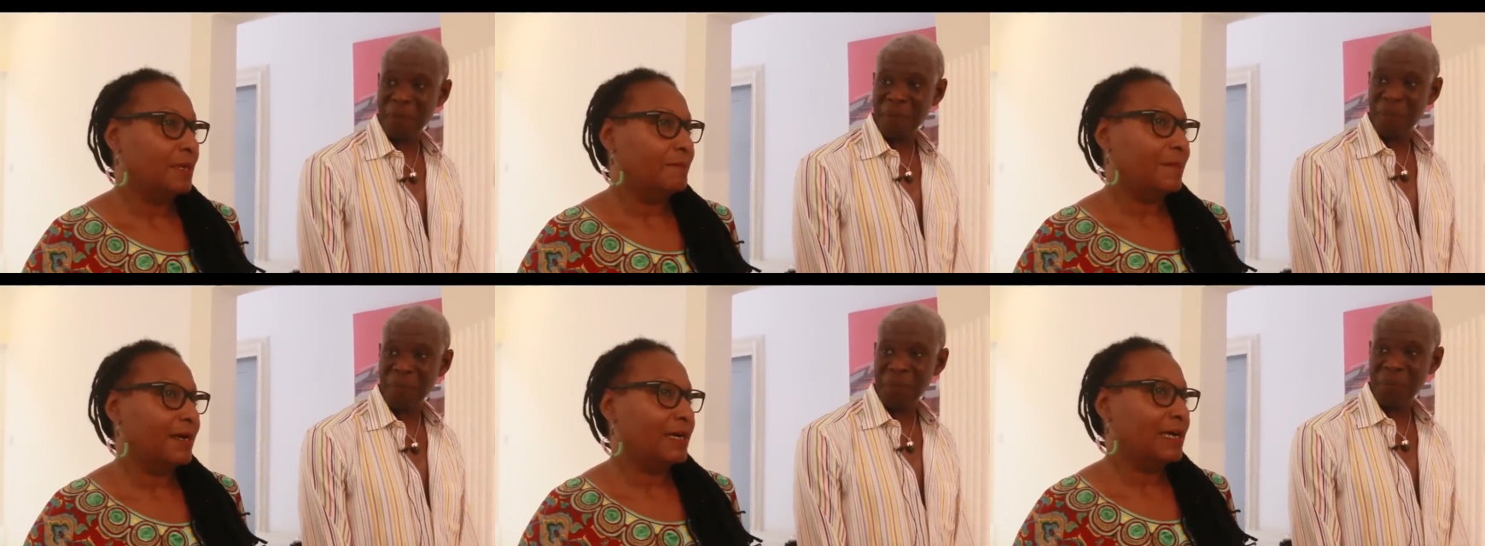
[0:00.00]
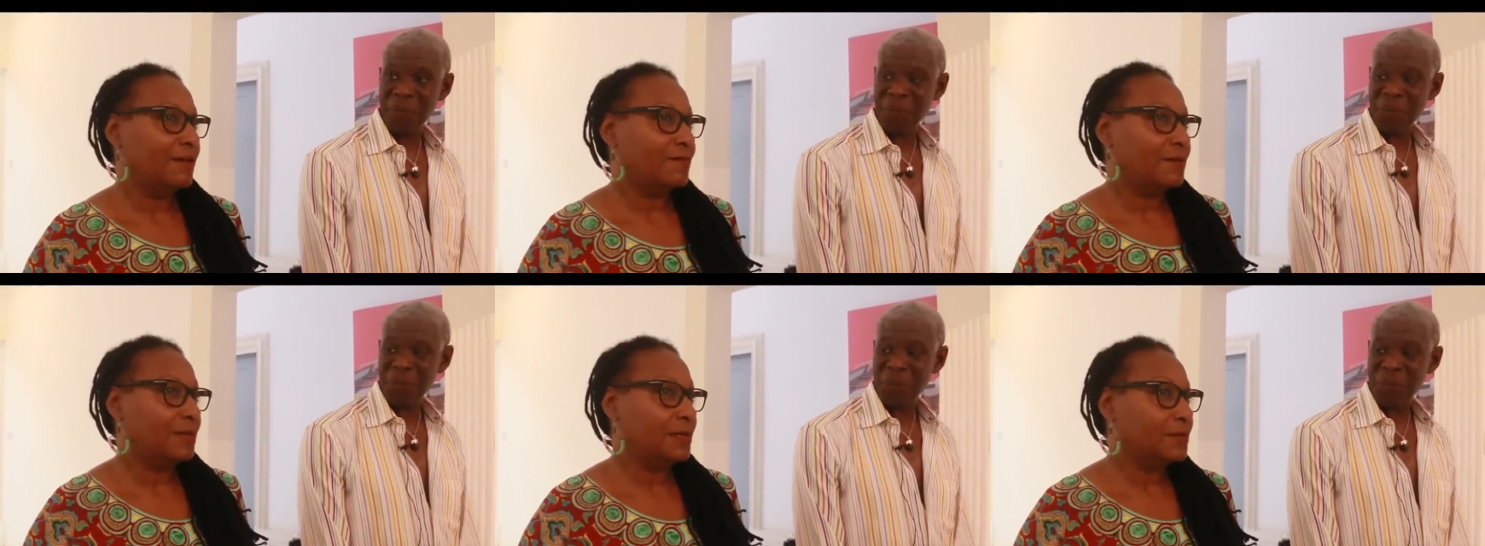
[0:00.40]
Speaker 1: might
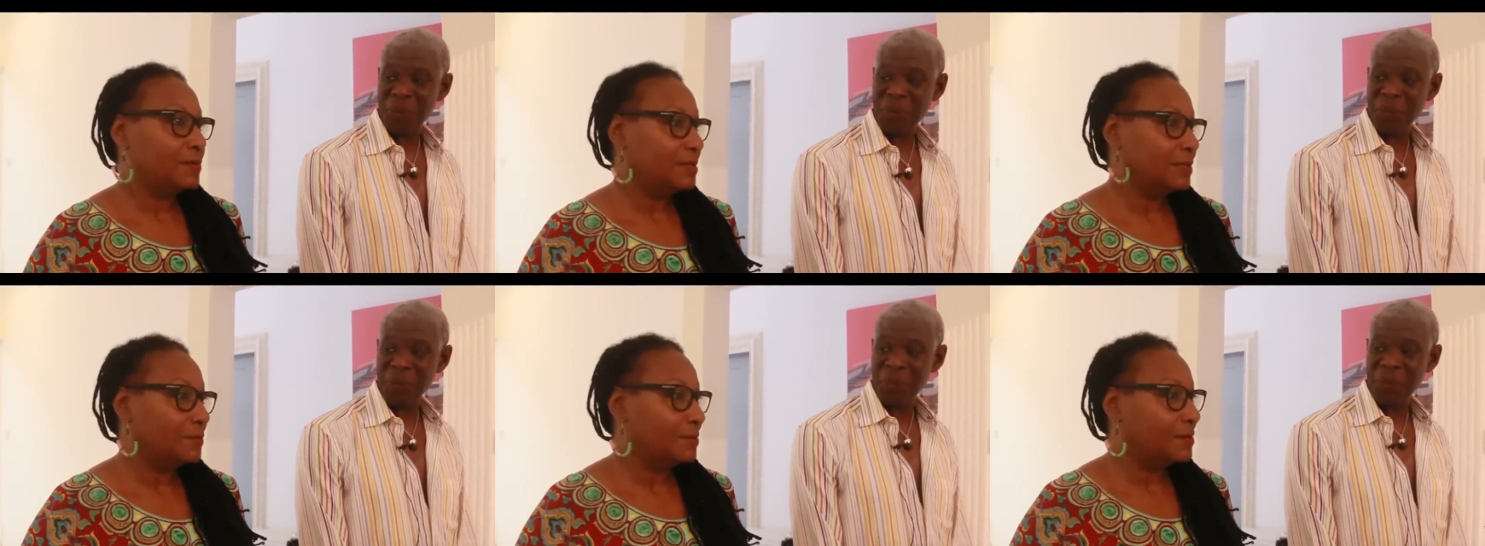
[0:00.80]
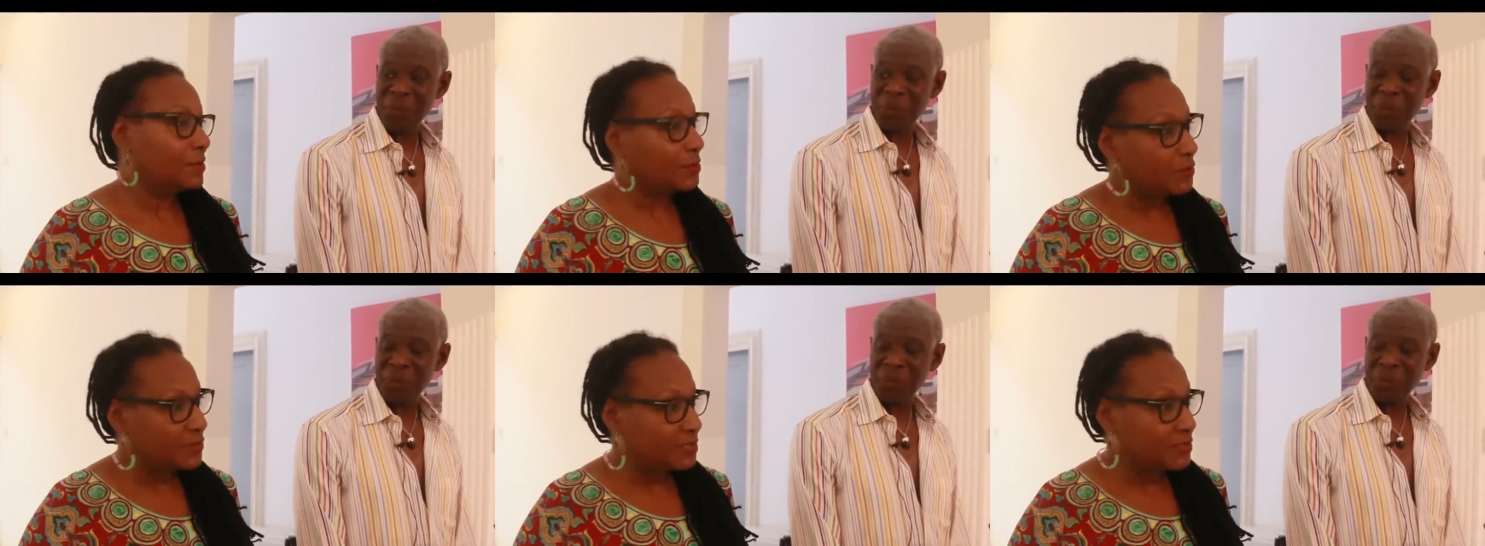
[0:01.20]
have
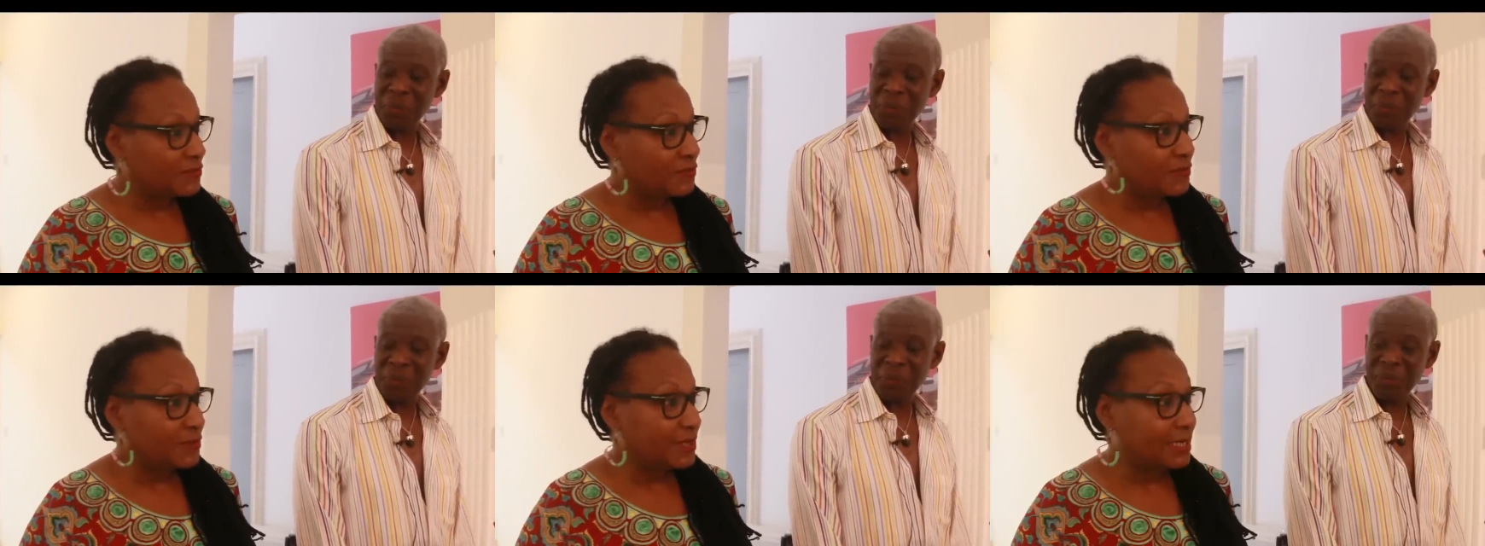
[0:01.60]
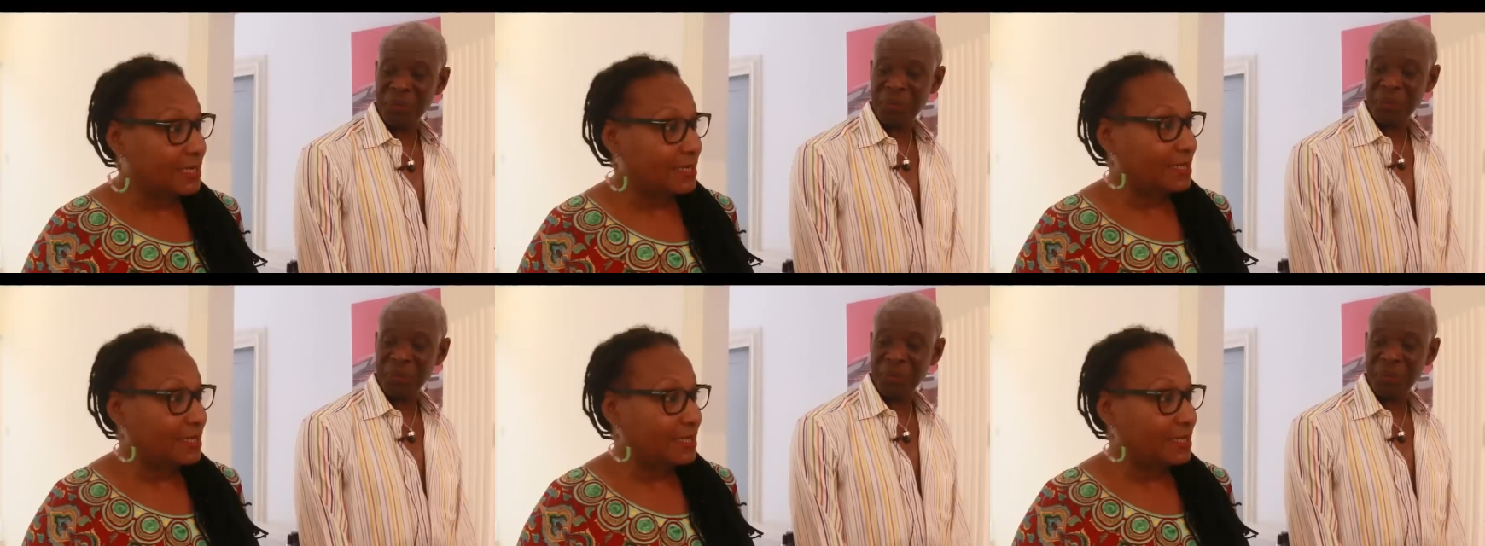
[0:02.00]
gluten-free,